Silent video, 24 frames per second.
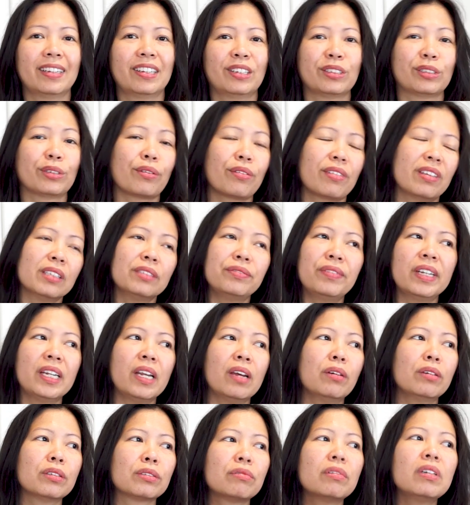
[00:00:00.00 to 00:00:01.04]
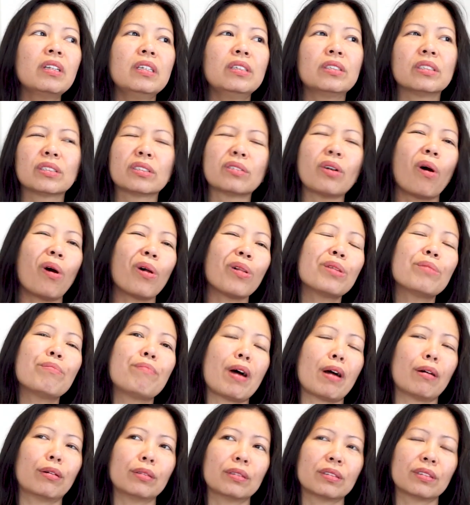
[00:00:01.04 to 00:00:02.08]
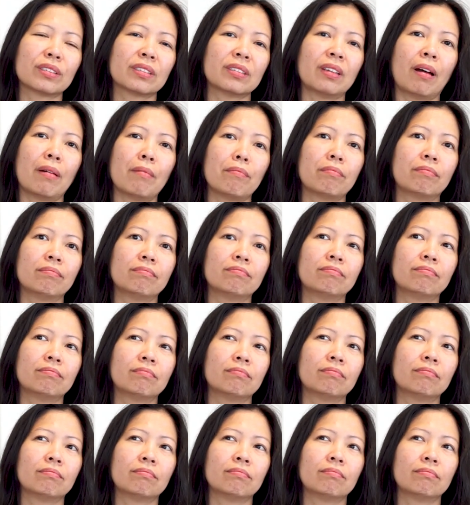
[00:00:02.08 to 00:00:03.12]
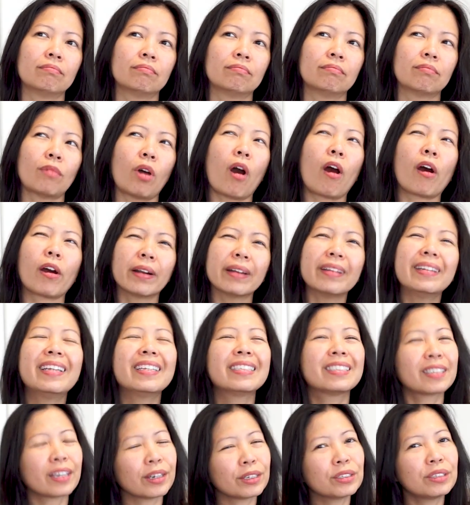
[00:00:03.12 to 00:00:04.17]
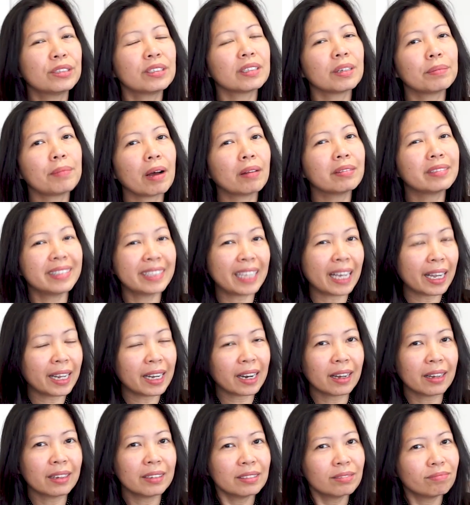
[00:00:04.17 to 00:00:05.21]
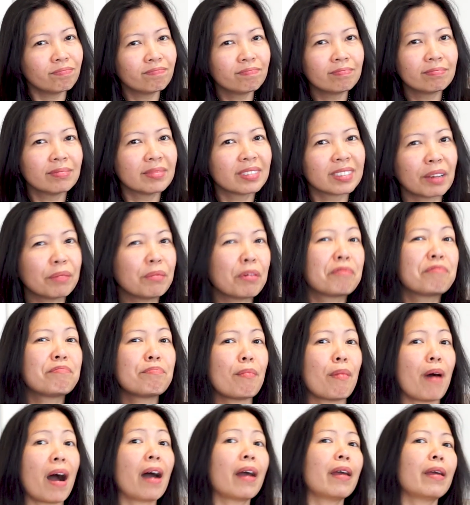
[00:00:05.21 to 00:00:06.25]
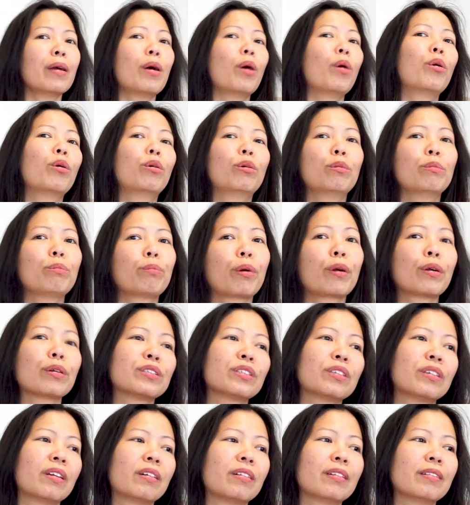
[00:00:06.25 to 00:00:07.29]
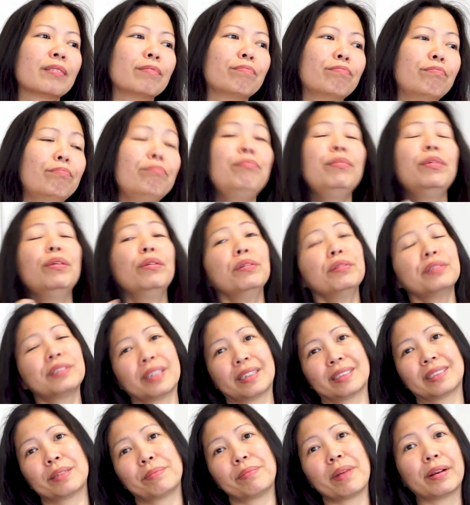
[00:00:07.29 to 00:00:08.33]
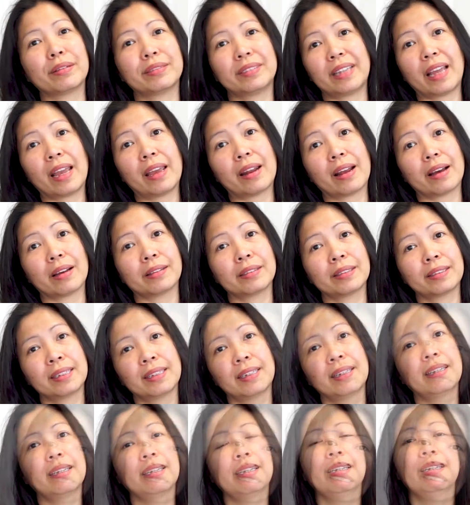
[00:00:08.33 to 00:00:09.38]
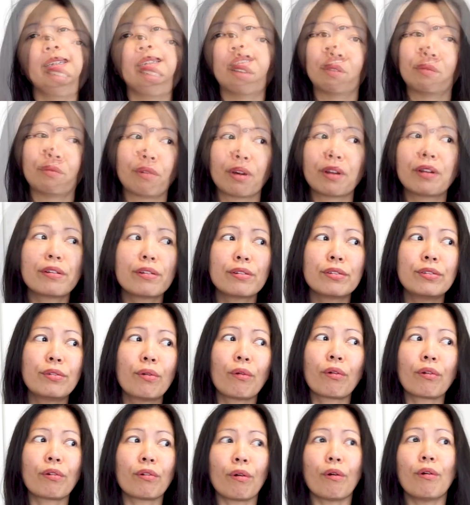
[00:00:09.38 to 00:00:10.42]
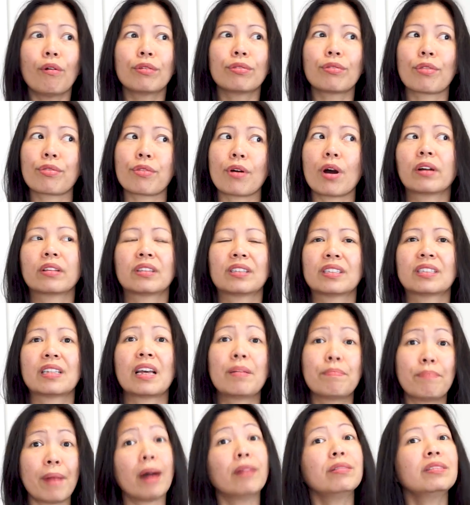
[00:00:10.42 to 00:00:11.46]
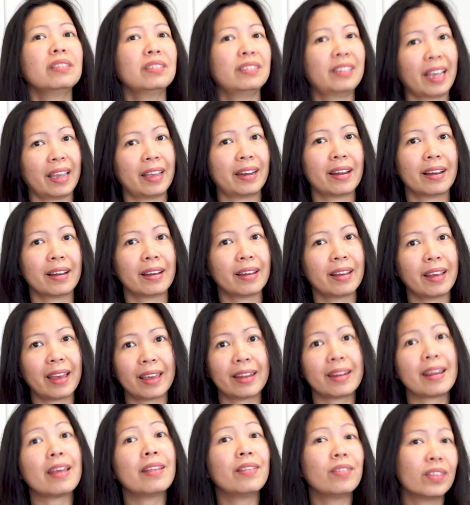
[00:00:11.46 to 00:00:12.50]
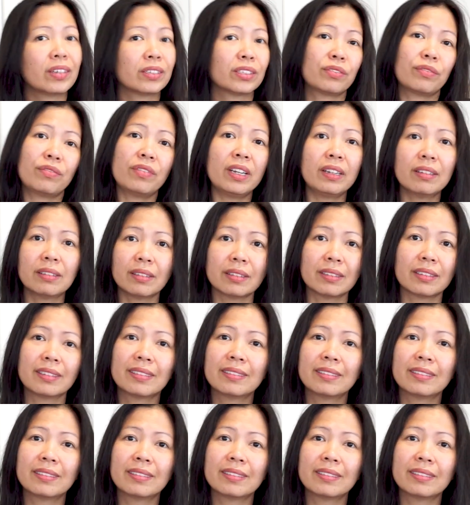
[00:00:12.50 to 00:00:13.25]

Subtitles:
So this video is really just all about some hard discussions about data, some of my own personal musings about data. What are your own thoughts about data and in this field?